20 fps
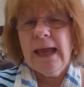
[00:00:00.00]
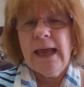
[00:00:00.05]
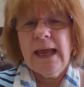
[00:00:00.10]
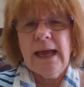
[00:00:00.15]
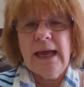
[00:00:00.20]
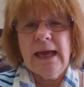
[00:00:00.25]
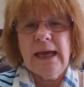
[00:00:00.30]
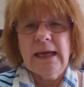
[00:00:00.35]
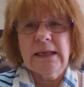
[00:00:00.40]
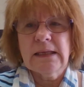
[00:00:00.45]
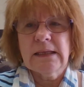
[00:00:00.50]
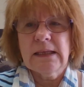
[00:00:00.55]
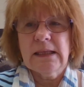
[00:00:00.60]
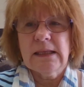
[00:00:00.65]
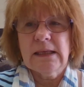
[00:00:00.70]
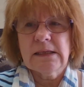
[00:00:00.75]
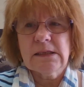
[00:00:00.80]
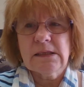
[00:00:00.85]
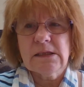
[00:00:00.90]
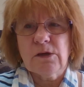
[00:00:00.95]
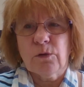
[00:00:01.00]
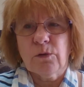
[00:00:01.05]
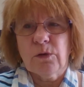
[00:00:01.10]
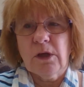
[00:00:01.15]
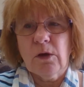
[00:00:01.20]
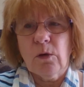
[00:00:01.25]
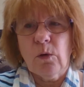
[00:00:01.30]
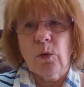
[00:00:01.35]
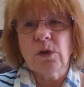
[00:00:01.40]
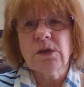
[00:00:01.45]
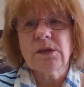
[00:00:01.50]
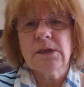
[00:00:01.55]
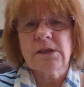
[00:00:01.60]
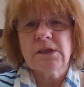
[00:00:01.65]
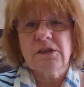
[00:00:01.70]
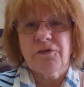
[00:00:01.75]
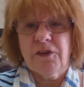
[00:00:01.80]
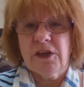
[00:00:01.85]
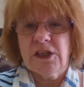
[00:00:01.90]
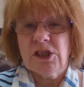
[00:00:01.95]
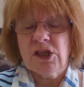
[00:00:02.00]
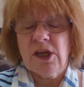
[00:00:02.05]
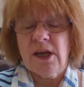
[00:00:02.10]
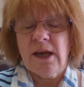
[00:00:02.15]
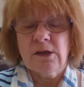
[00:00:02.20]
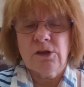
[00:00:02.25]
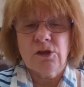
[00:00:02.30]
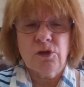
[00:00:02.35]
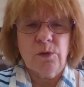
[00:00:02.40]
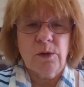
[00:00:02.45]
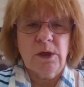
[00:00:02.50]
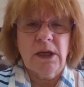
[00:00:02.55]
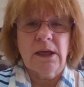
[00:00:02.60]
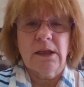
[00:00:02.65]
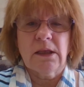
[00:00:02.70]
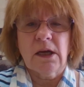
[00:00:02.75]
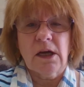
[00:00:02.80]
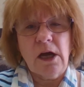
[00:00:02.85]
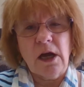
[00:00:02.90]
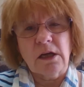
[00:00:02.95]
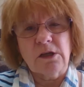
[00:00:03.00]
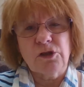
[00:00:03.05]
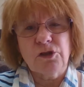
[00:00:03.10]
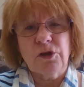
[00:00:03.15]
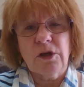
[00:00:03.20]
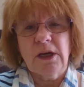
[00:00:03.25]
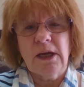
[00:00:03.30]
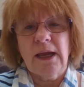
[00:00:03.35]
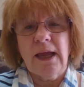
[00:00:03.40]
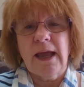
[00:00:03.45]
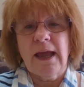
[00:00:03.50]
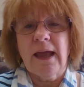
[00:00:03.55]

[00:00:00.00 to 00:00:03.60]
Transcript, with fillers: And so the oldest fish hatchery in the country,